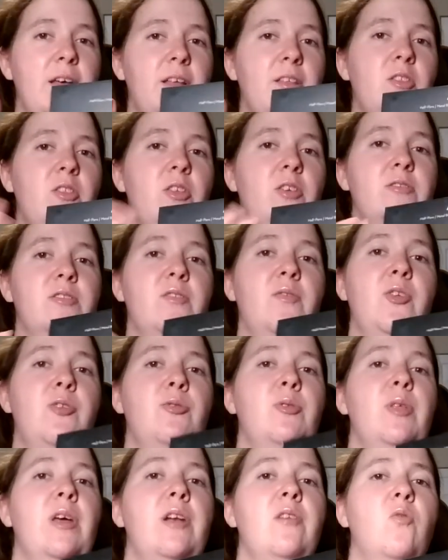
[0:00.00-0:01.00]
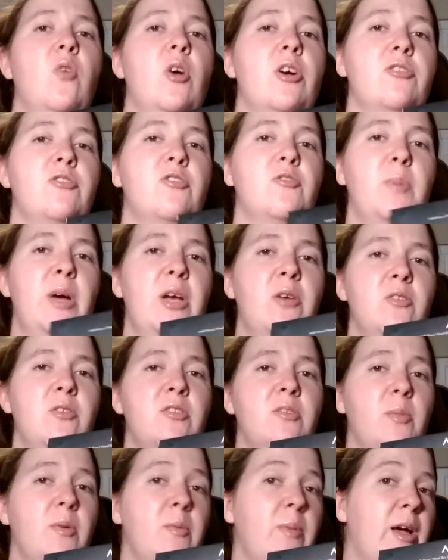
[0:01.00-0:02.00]
Those of you that have watched
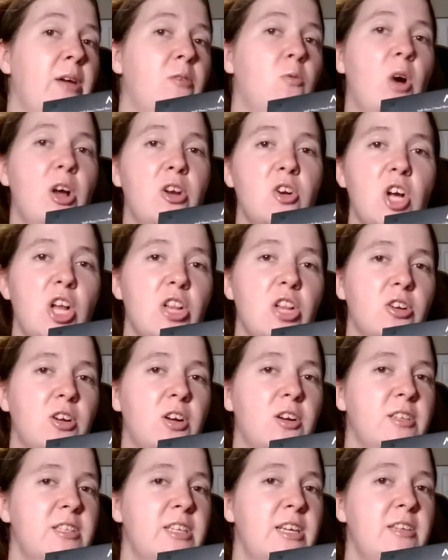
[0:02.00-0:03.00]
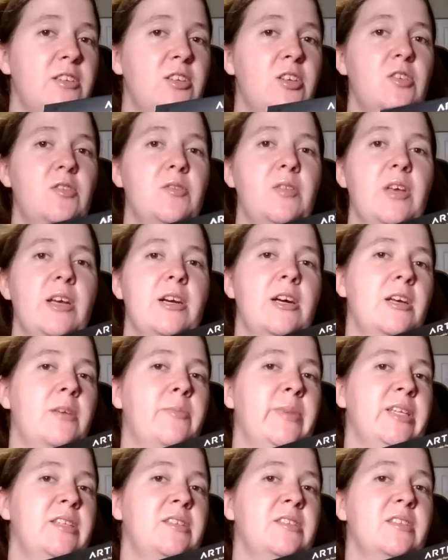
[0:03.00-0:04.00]
some of my watercolor content know that I am
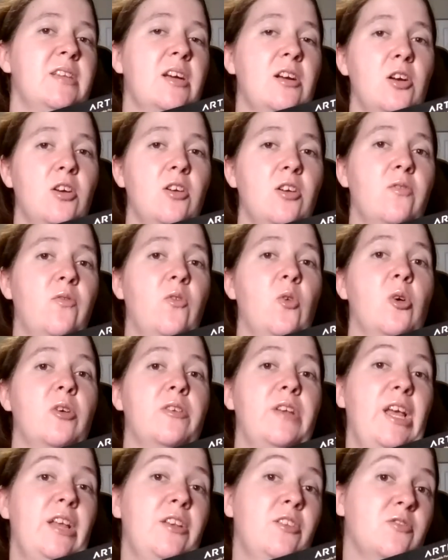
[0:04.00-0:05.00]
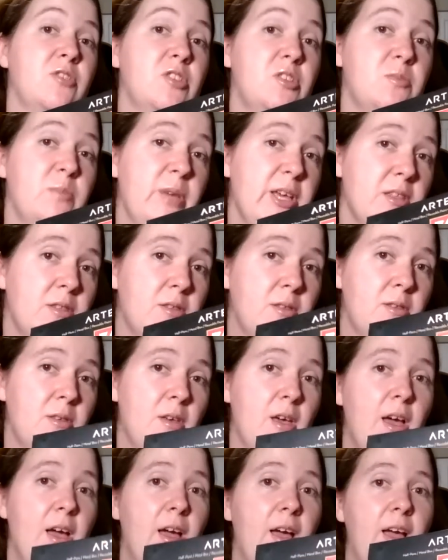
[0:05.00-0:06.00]
a sucker for Daniel Smith.
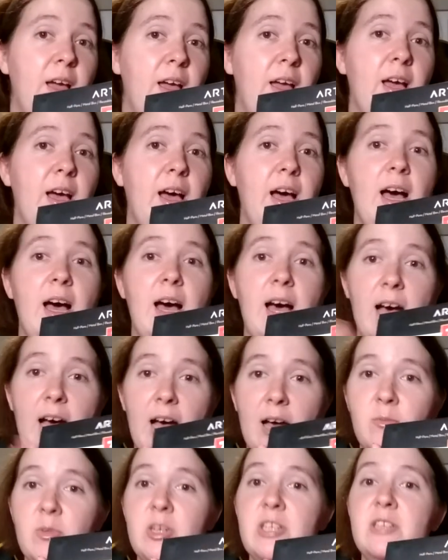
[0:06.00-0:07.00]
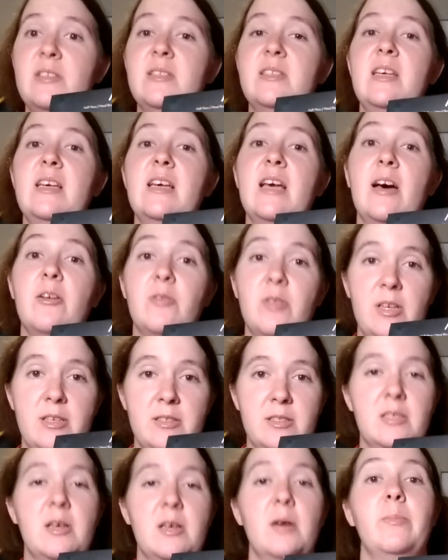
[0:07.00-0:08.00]
I want to see how
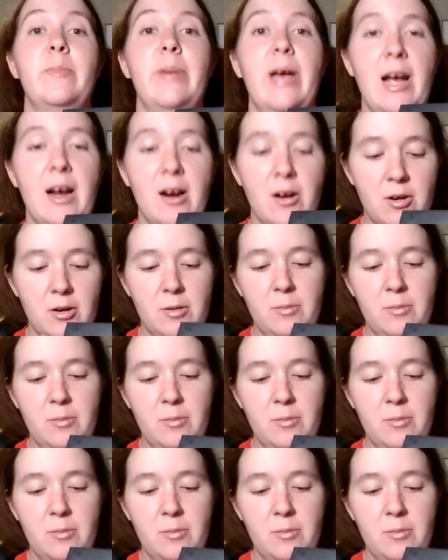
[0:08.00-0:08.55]
these compare.